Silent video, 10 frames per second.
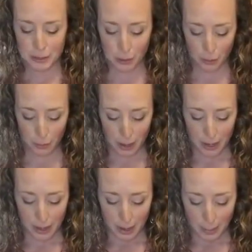So
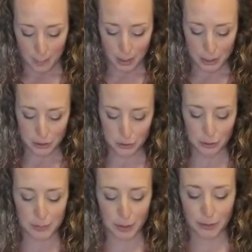
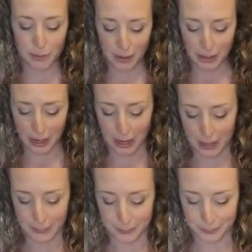mushrooms are
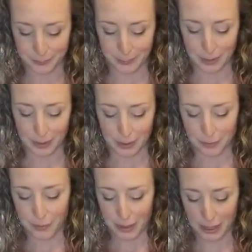fungi,
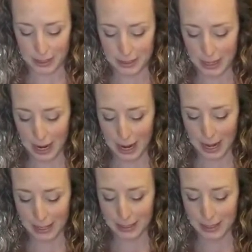fungus,
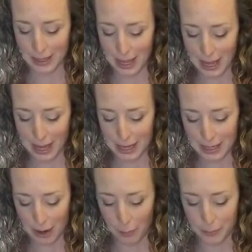and they
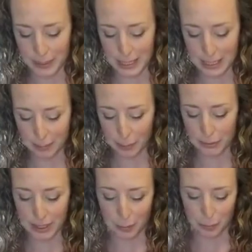help
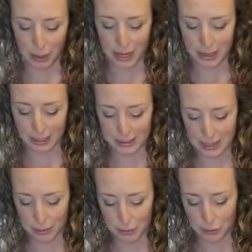decompose. They help break things
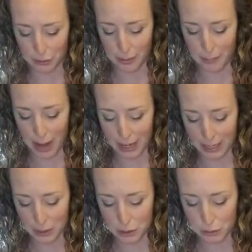down, turn them back
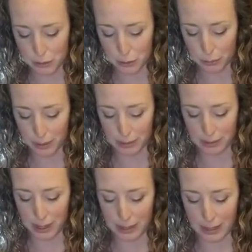into
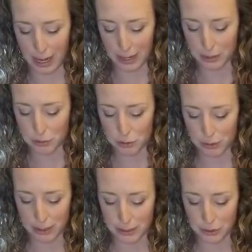soil, and they add
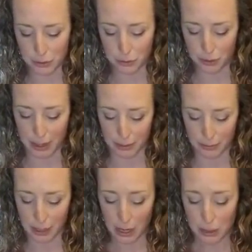nutrients to the
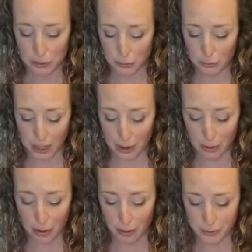ground. So they
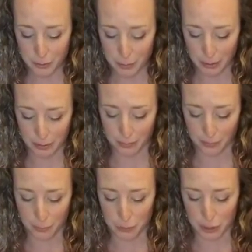are also part of the
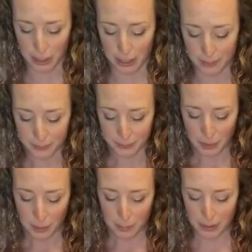food chain,
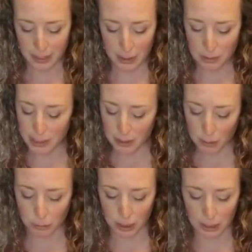but they don't get a
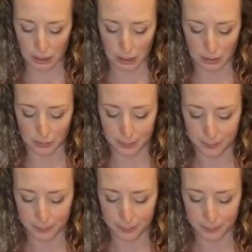whole lot of love.